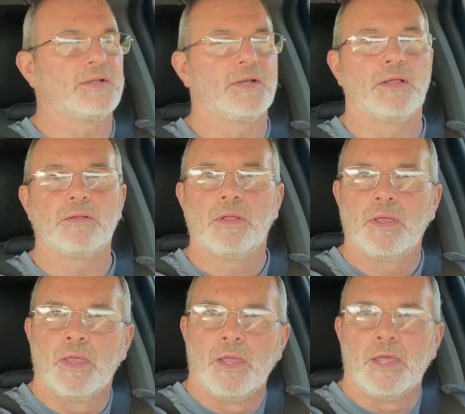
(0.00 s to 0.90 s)
and
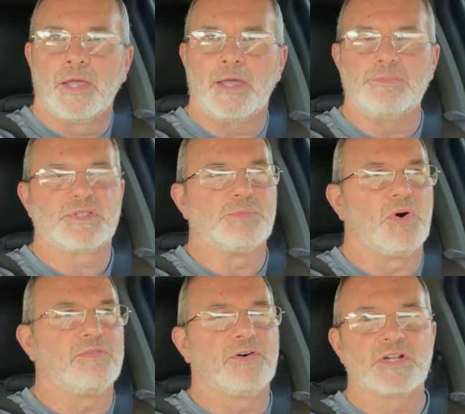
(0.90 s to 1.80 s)
I'll get me some
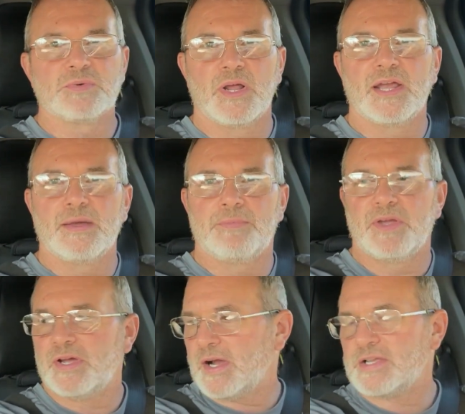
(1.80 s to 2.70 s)
more footage when I get up
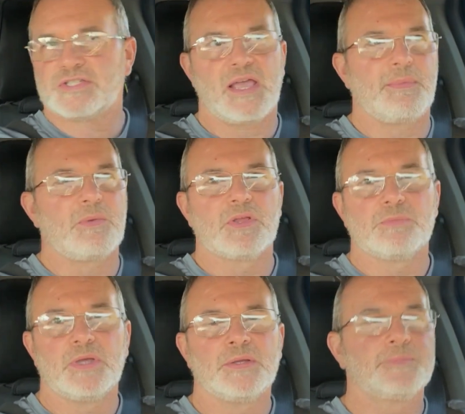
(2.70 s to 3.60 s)
there. I got Sammy with me.